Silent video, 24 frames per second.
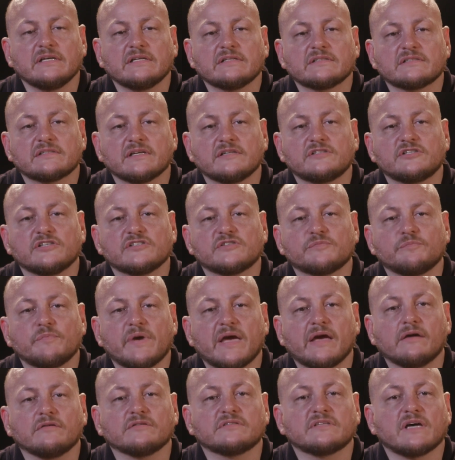such as
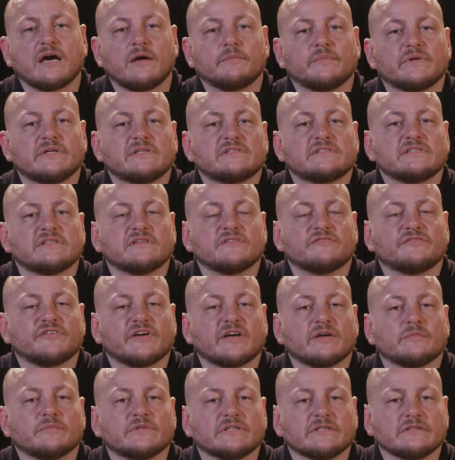male dominance in the
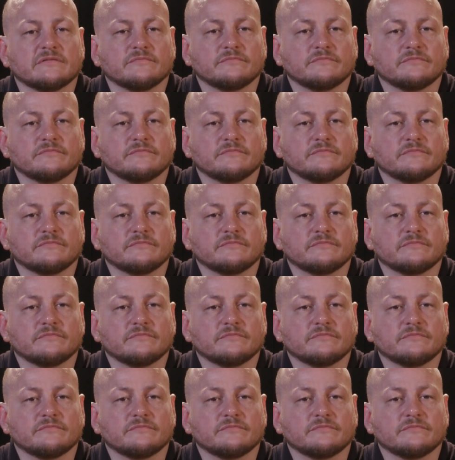family.